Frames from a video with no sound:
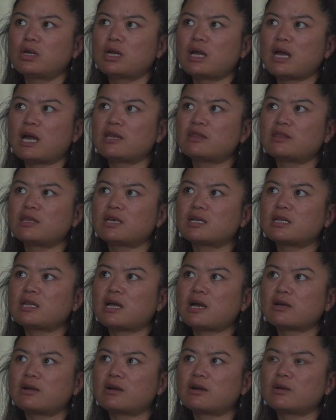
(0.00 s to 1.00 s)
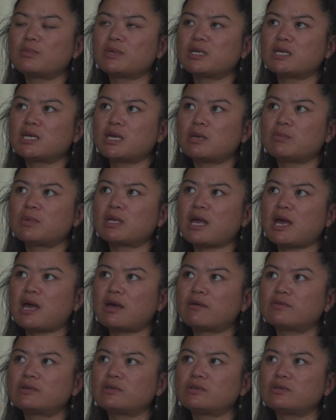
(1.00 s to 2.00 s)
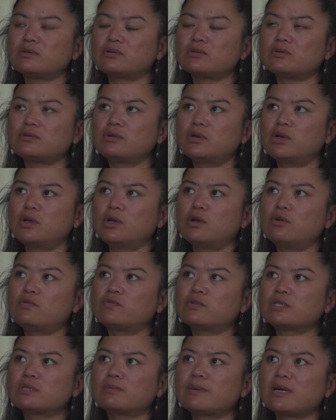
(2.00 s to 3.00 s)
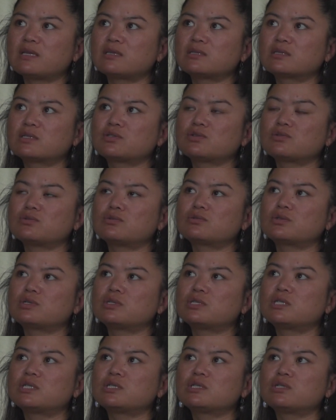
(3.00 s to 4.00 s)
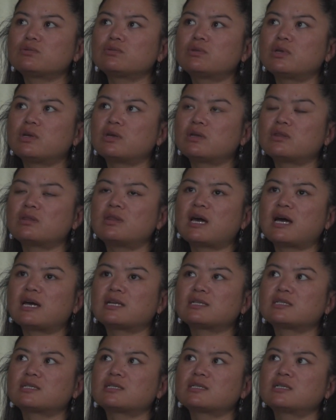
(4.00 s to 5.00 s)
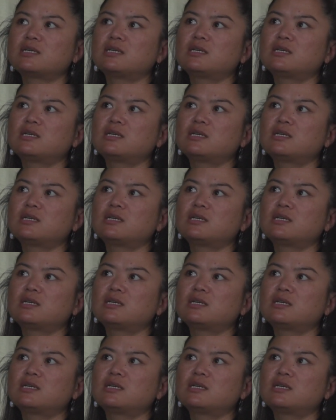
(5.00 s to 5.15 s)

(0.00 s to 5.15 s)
I think Lhakar became an avenue for Tibetans to continue that